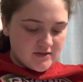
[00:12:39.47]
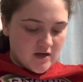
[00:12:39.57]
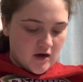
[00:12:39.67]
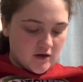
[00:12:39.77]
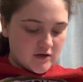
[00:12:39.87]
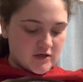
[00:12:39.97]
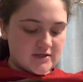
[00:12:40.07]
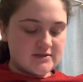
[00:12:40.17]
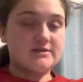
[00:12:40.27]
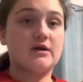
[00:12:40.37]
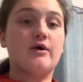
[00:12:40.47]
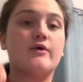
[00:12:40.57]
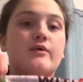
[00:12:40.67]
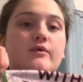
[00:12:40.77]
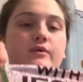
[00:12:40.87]

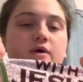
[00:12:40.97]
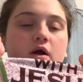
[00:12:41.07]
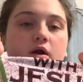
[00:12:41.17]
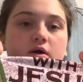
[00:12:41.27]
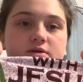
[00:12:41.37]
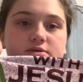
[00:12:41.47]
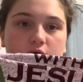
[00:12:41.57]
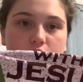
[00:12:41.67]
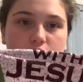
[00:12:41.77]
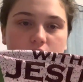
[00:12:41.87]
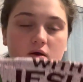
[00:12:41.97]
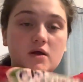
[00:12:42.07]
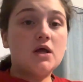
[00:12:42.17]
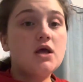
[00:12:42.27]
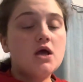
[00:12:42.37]
Curacao, curacao.
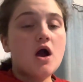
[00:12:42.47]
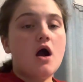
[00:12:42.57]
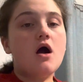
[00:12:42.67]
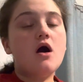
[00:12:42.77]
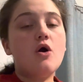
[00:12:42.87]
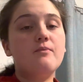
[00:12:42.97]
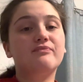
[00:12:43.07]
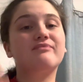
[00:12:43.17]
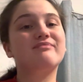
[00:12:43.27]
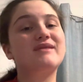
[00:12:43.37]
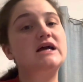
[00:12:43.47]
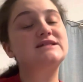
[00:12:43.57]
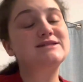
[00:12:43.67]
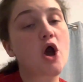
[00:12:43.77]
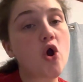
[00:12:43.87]
Um,
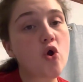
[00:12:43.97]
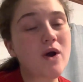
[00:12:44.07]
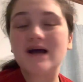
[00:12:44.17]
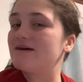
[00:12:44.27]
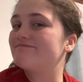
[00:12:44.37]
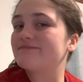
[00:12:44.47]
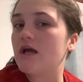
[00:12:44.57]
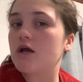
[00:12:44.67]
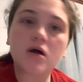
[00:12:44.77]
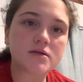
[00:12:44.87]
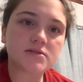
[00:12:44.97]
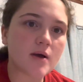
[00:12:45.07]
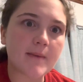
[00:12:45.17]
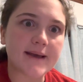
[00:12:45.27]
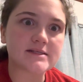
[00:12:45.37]
so, God's so
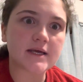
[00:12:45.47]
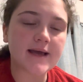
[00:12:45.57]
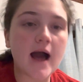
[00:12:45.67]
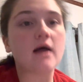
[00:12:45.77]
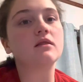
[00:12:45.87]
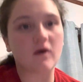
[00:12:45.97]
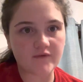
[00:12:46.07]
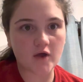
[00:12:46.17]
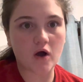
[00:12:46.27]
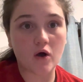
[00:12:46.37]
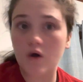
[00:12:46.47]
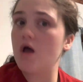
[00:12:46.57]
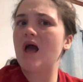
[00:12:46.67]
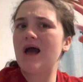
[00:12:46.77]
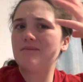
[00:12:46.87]
amazing. I love y'all.
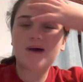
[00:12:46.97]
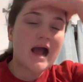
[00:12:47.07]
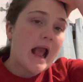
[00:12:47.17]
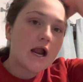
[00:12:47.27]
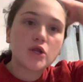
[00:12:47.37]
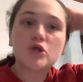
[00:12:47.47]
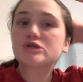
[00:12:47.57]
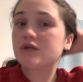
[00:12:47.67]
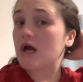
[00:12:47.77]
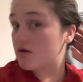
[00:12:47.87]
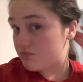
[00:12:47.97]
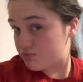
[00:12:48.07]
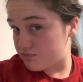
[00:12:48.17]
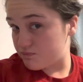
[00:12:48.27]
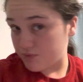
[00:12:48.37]
My hair looks like
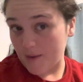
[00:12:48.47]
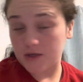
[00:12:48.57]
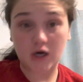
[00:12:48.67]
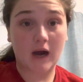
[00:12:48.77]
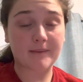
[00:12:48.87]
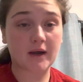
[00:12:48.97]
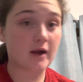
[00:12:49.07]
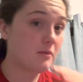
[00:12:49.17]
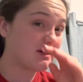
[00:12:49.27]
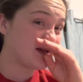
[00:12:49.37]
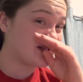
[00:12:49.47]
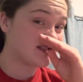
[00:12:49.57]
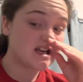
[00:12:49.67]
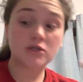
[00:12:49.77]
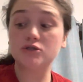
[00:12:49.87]
probably crap right now because,
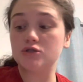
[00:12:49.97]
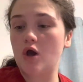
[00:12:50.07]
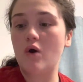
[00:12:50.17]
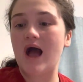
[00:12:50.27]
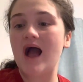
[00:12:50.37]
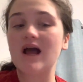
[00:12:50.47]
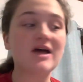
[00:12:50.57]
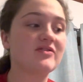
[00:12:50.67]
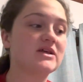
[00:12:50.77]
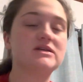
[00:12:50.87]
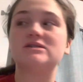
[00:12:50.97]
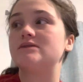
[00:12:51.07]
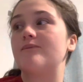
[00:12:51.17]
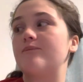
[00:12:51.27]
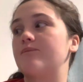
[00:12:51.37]
y'all, I got
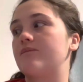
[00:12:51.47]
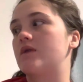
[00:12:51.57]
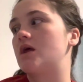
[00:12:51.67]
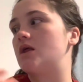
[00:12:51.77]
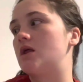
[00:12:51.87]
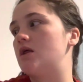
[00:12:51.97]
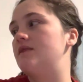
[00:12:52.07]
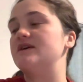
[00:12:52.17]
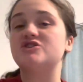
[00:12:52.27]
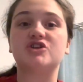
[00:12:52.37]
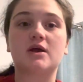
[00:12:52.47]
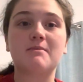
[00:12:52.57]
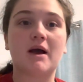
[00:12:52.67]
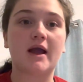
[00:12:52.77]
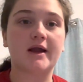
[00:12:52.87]
this, this stuck in
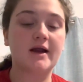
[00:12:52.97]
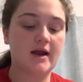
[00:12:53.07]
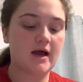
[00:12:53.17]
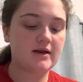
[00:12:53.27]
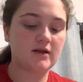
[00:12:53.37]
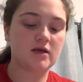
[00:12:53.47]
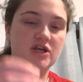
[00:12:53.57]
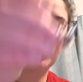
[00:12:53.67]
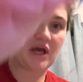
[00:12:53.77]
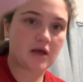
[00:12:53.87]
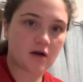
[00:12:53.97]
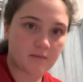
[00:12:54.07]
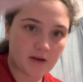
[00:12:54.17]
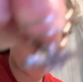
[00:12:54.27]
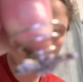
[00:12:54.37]
my hair and I had to, like, yank it out of
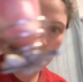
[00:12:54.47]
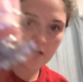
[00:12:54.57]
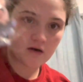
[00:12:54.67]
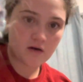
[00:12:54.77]
my hair.